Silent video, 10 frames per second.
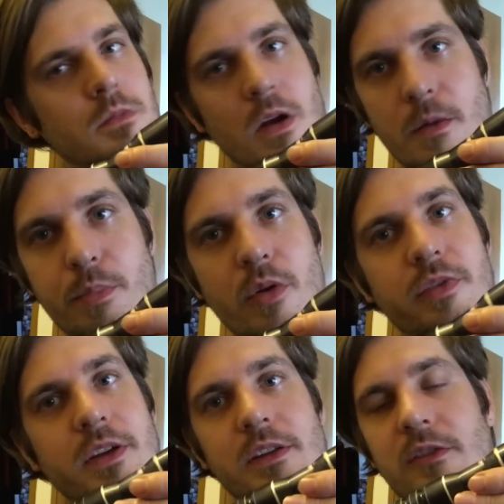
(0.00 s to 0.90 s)
are
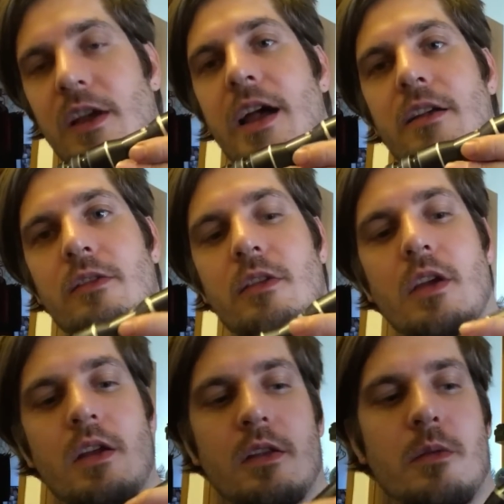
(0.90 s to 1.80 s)
perfectly sized.
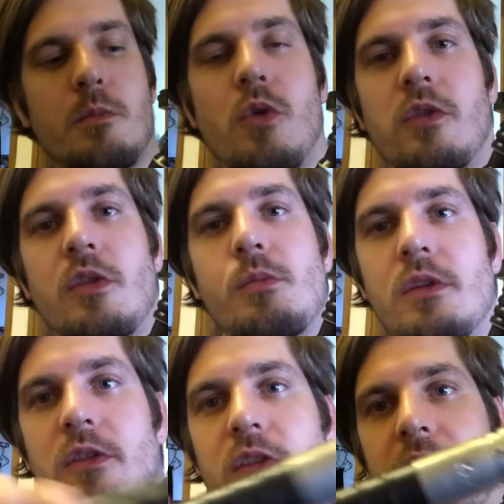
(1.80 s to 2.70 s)
They're more
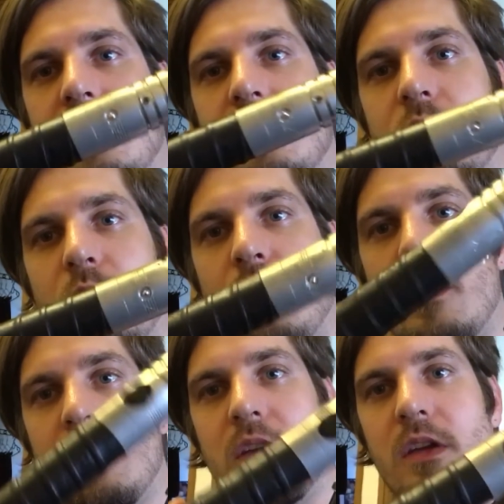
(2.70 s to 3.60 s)
similar size to
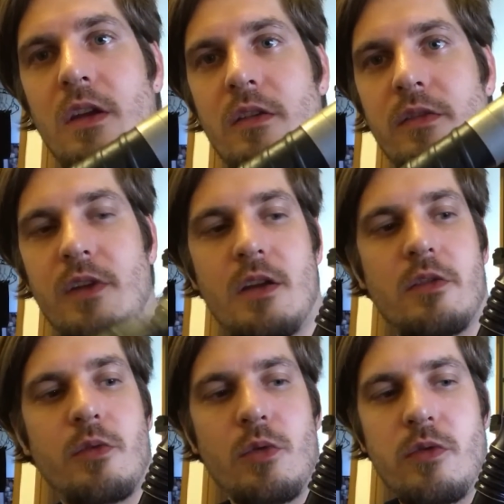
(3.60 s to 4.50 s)
the
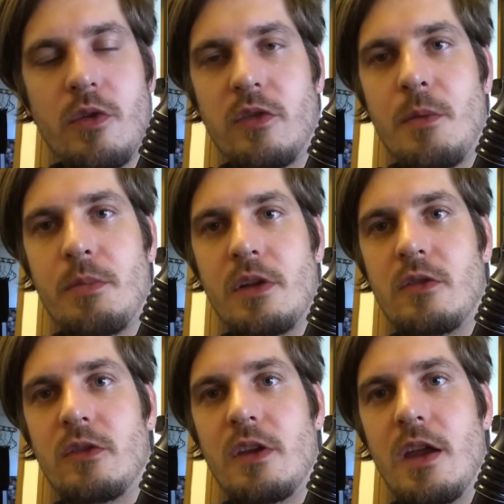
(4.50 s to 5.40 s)
Vader's Falls, for example, that
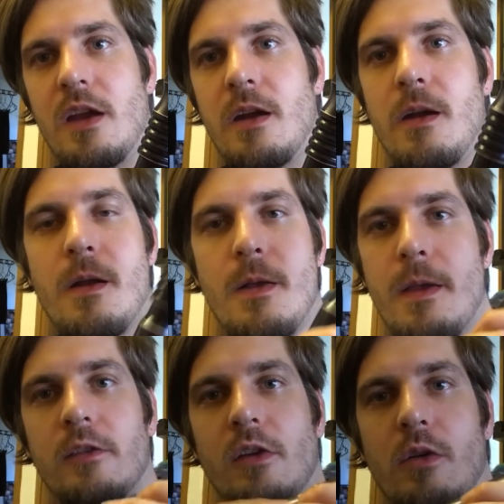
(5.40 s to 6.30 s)
you see here,
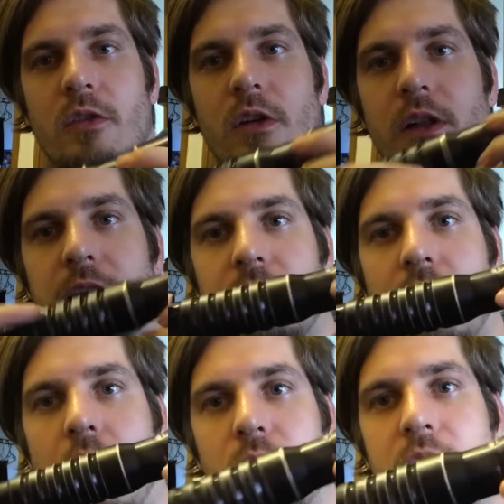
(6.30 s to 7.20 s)
so it's not like
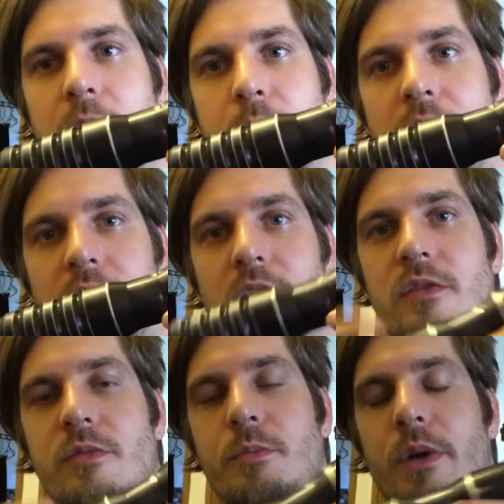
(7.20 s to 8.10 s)
they're all that
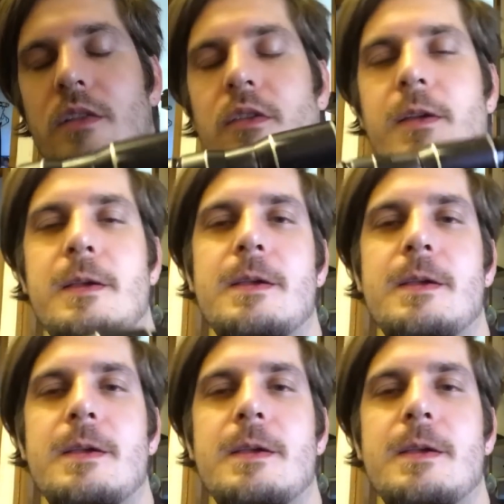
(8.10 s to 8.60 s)
massive, but